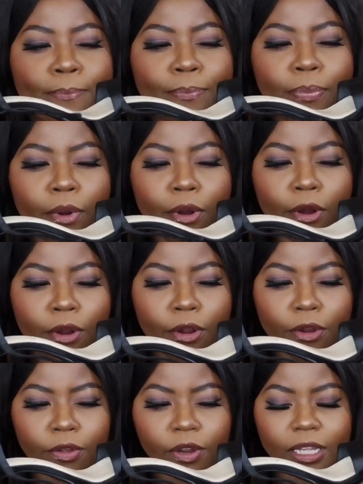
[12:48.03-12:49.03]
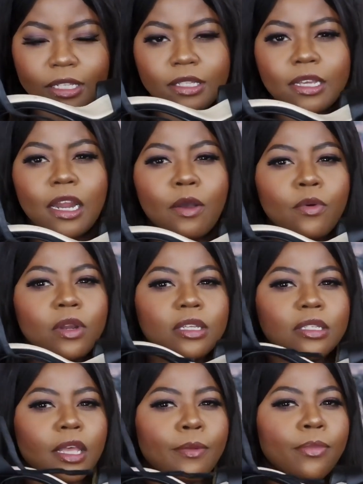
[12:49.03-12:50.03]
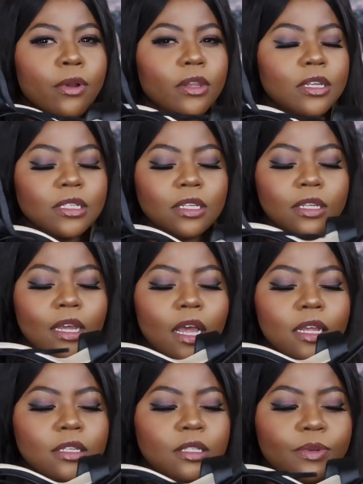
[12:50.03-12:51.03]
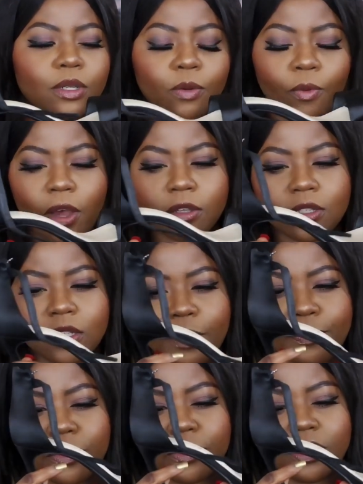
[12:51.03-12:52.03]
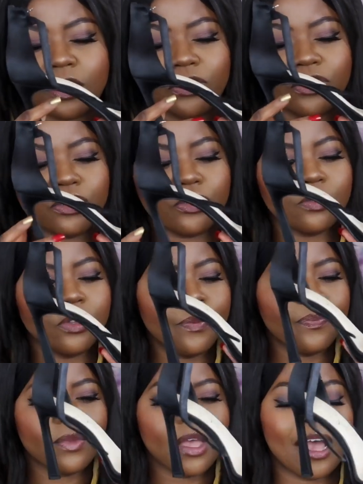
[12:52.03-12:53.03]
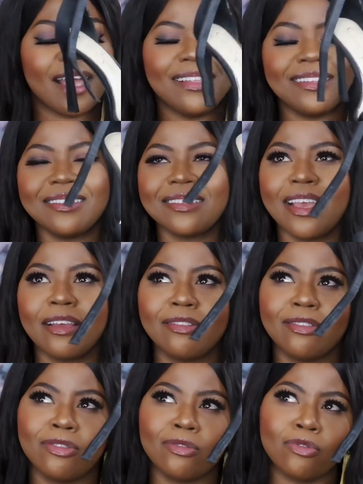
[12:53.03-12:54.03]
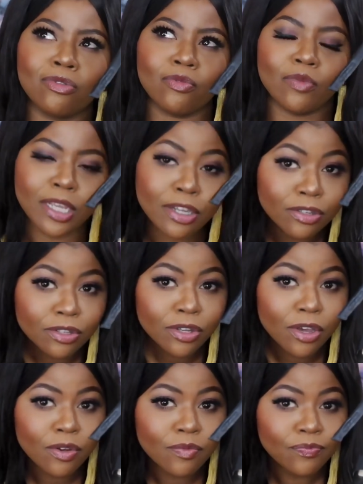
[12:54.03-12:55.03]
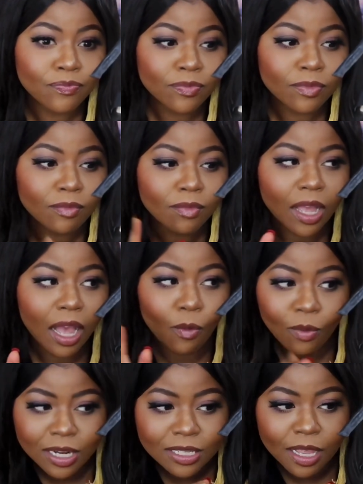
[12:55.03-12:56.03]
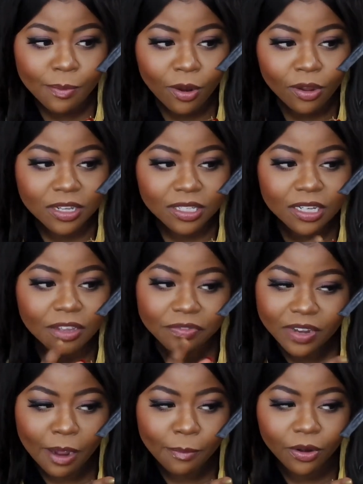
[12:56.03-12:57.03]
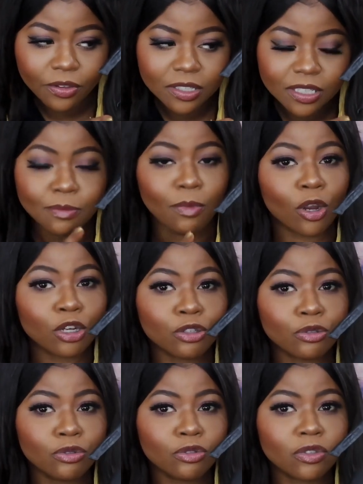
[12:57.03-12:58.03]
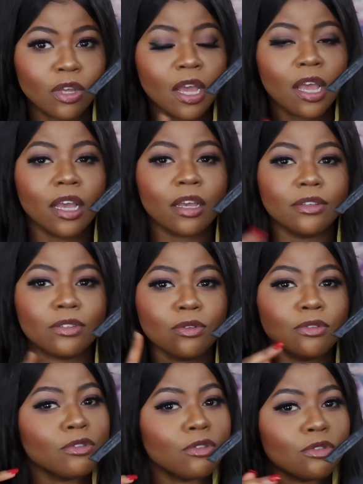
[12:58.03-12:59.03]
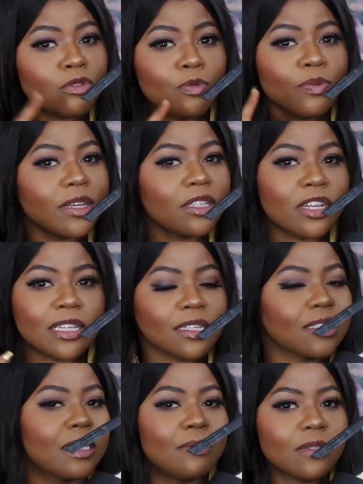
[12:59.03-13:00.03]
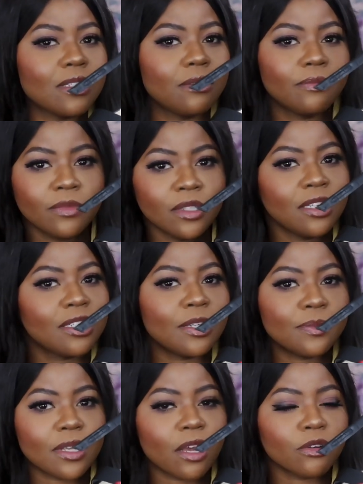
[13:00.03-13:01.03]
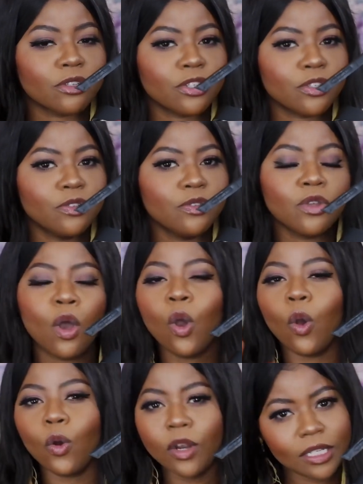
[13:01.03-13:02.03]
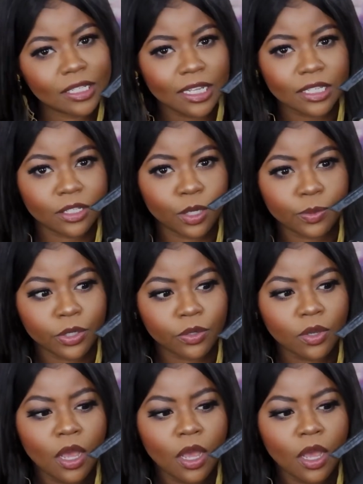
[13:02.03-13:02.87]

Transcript: Burlington. I want to say Burlington. It's been a while since I purchased these shoes. I got these like 3 years ago. I want to say Burlington, if not Burlington, Marshalls, because those are the two places Jessica Simpson ships out her shoes, or DSW.